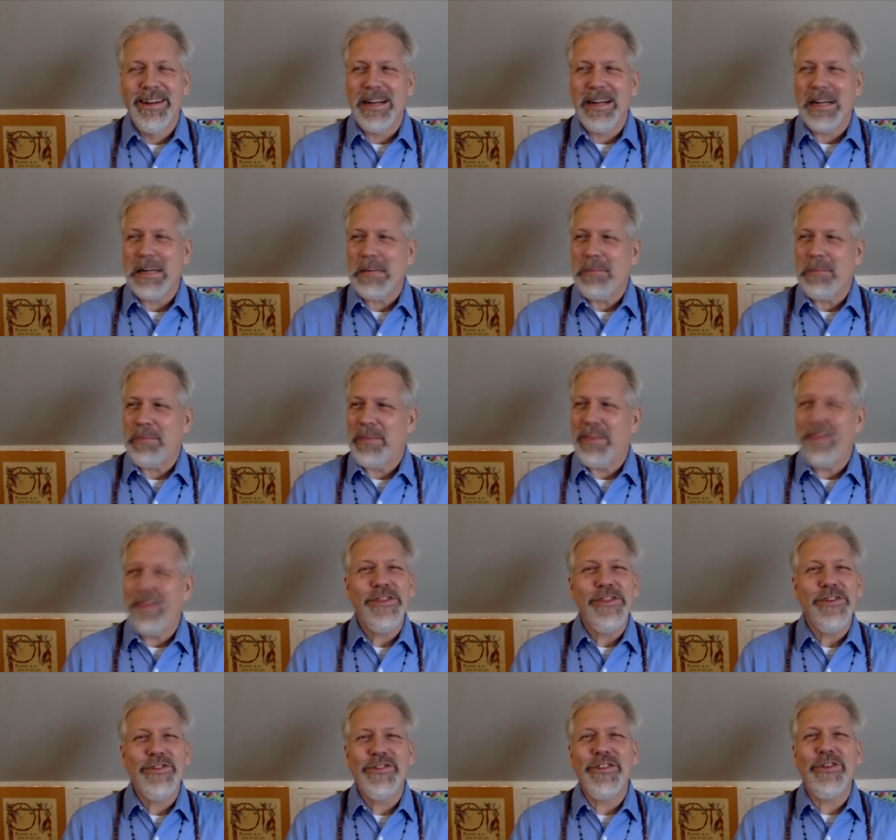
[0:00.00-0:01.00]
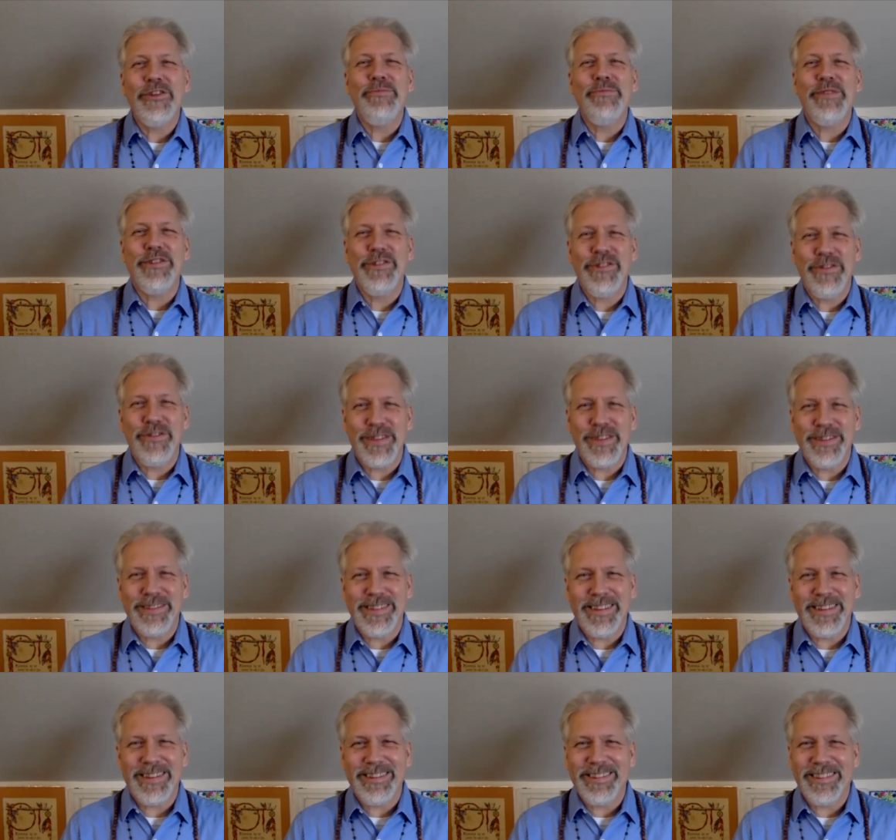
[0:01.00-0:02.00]
Um, and then there's little mischievous
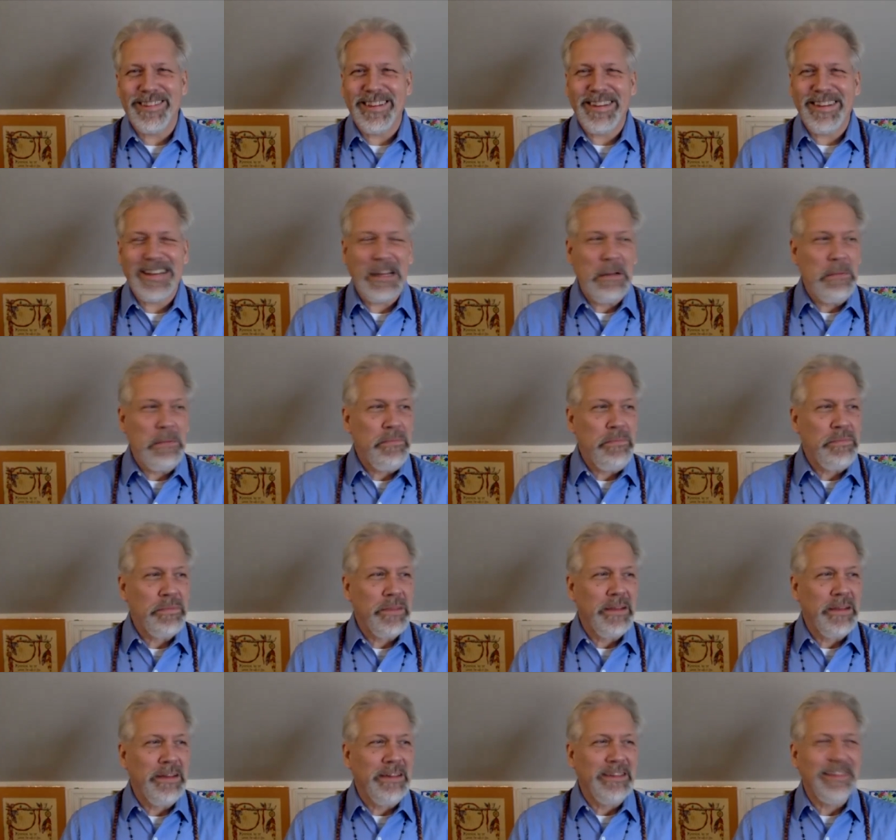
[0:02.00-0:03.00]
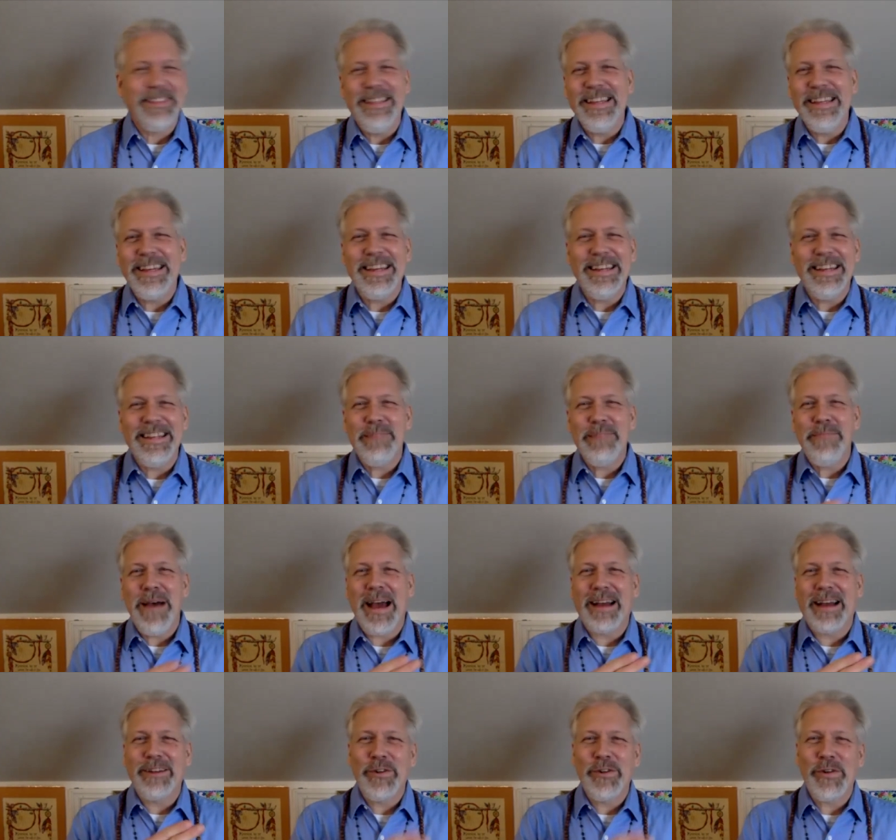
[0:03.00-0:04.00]
things like sneaking in the
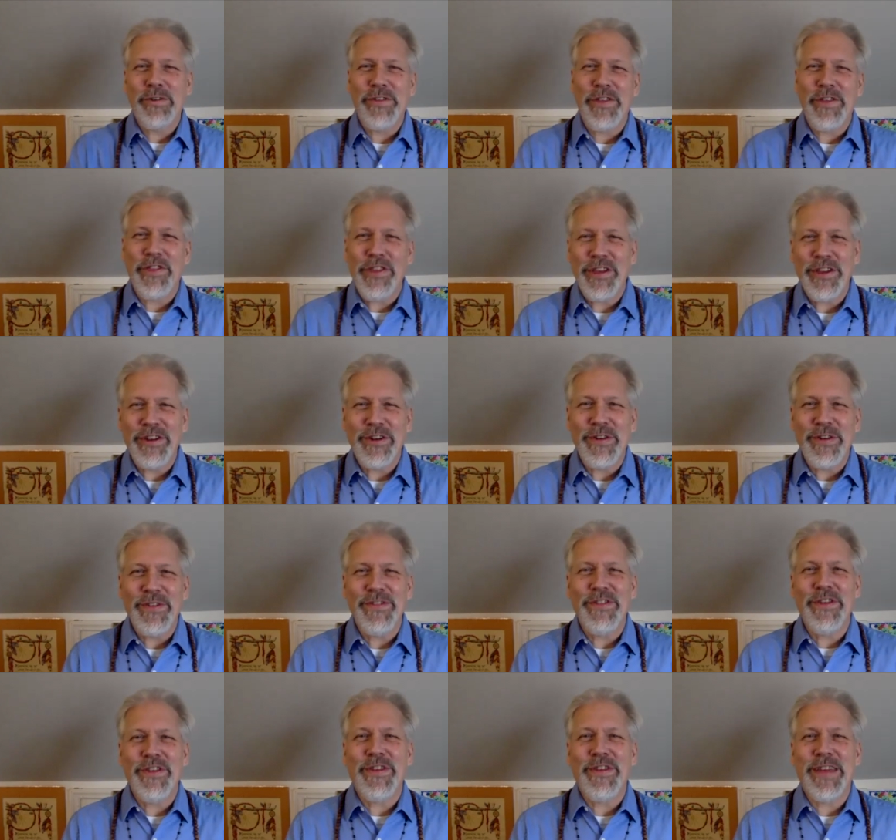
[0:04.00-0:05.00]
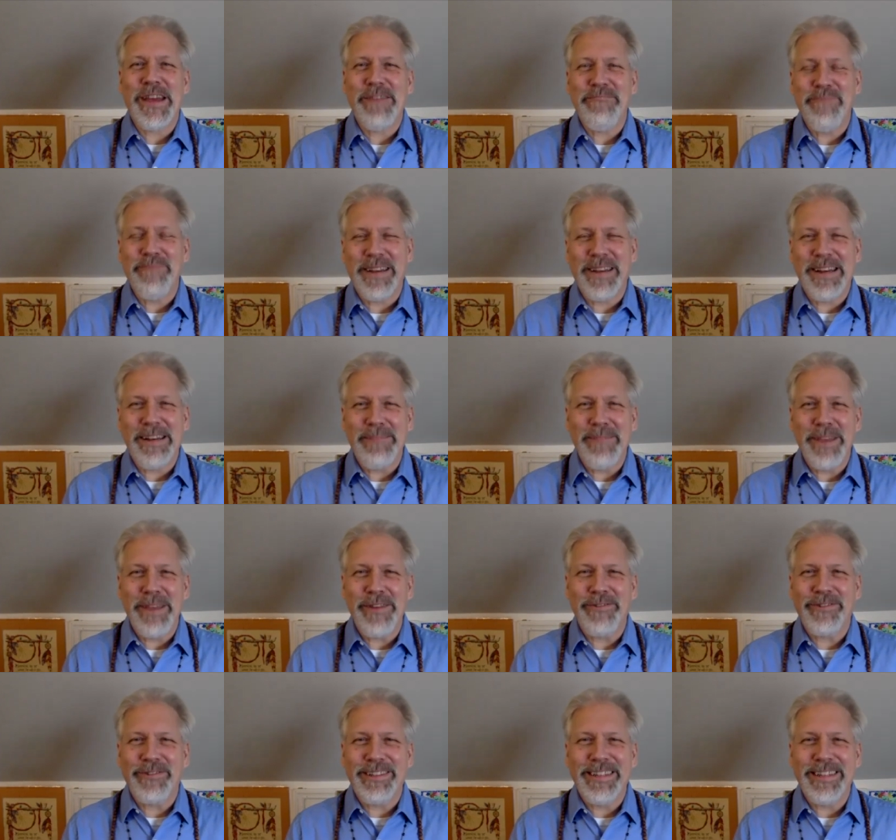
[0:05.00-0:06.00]
back door of the theater, even though they have money to
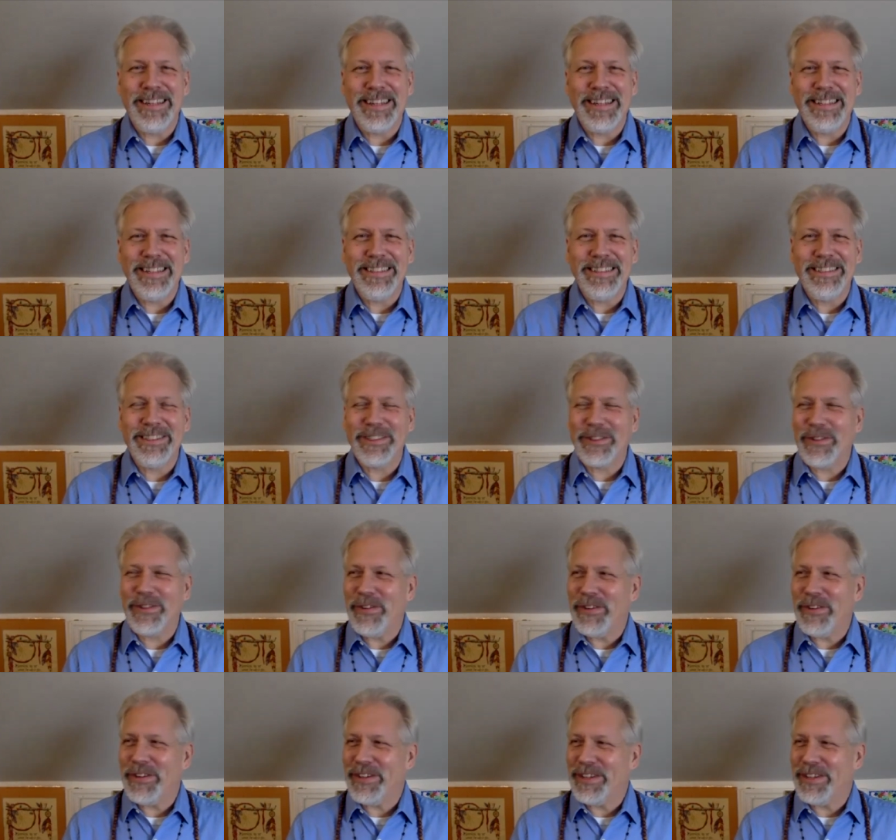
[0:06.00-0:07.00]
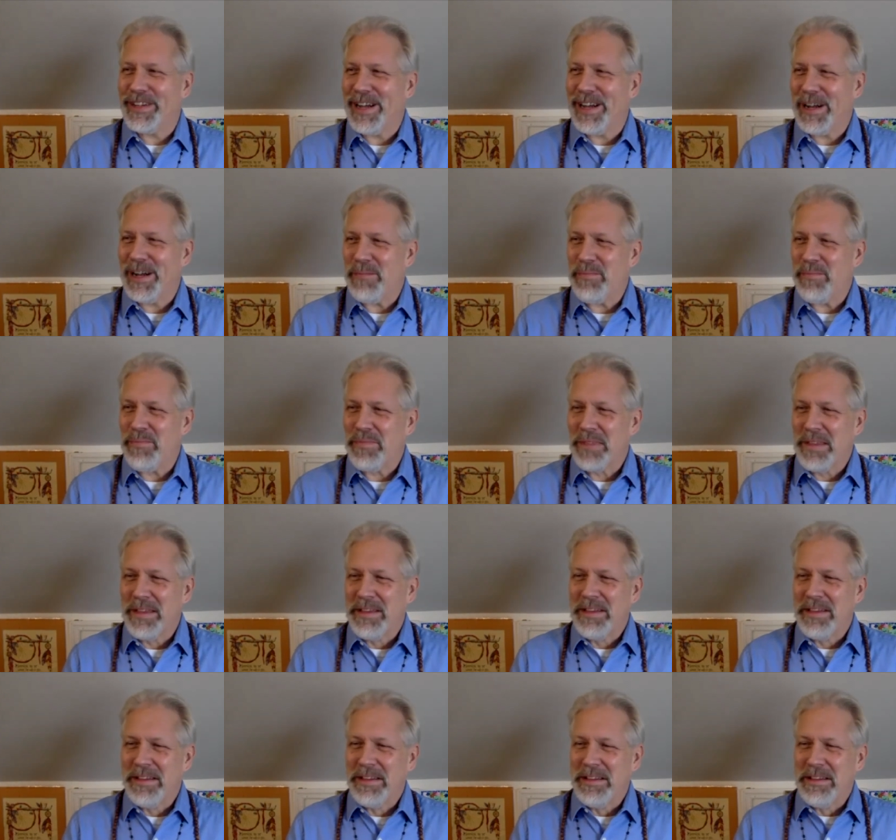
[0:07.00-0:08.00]
pay for tickets, or um,
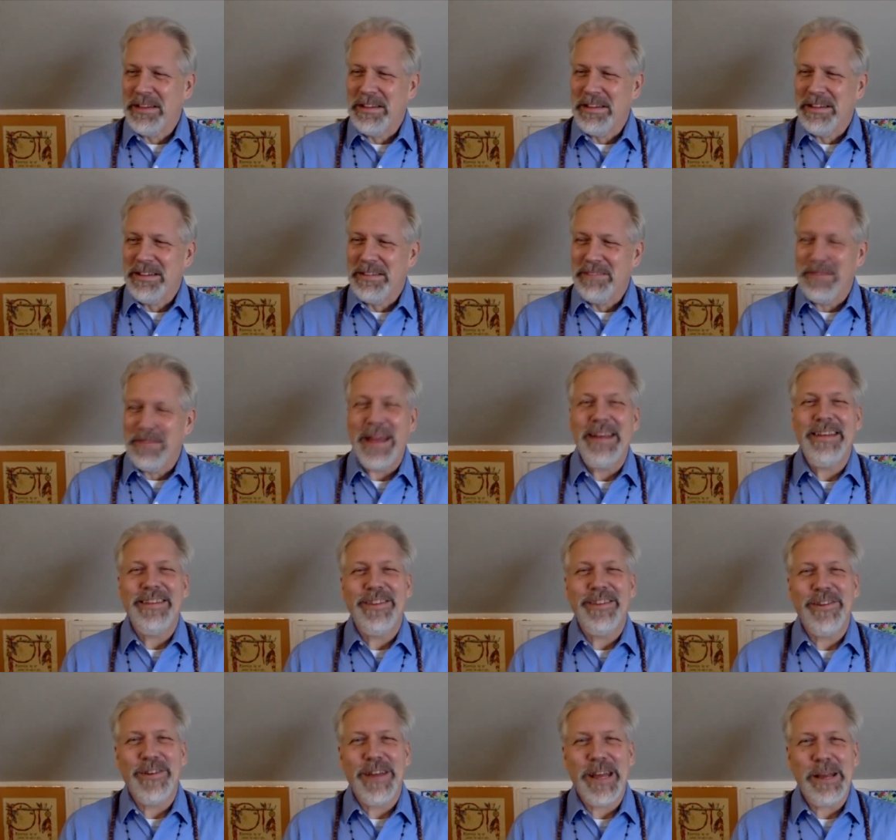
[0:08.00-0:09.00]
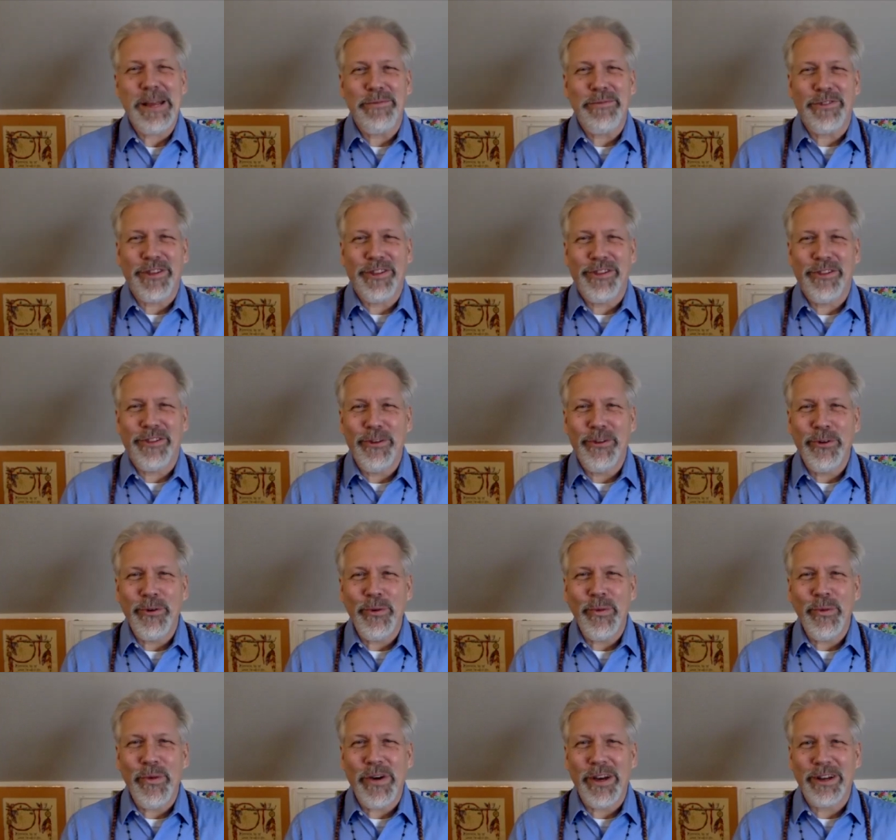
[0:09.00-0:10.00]
painting their names on the
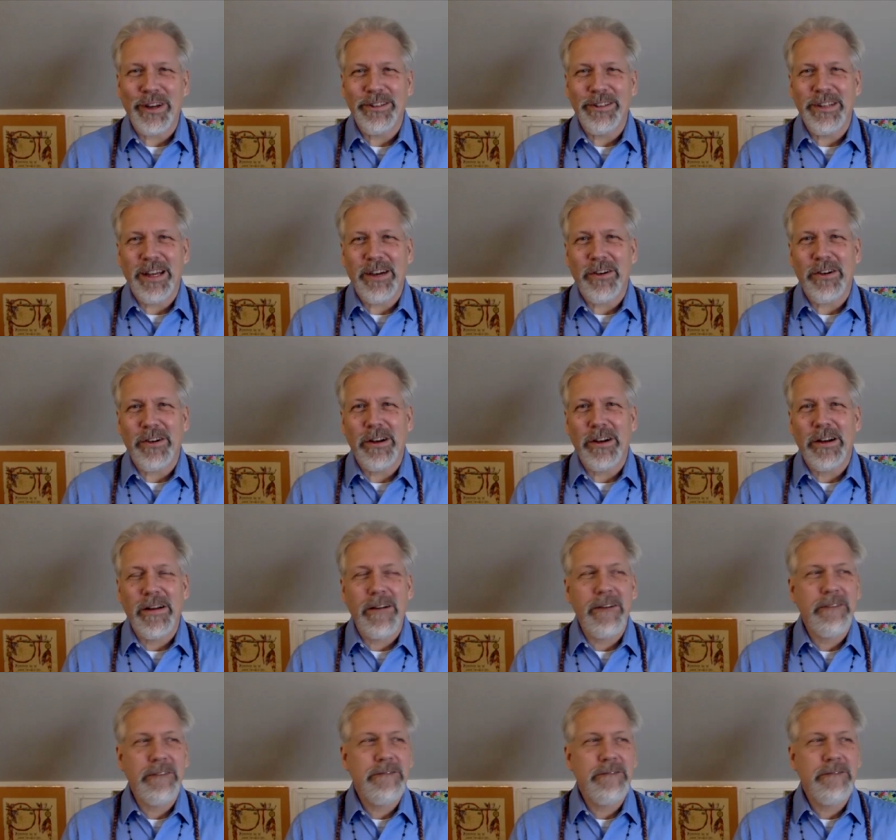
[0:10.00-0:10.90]
local water tower.